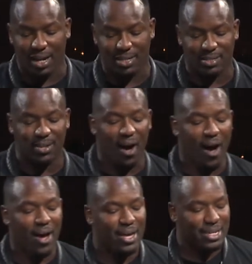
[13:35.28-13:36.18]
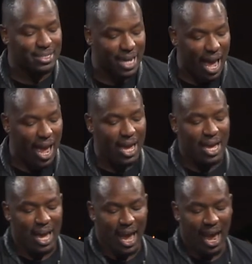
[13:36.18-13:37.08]
on his law
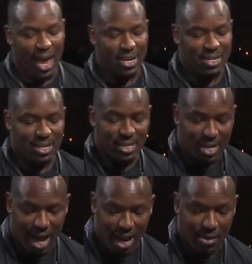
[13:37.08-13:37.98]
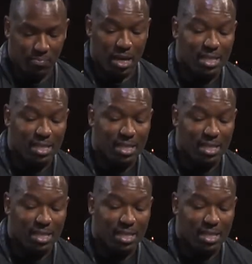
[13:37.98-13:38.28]
day and night."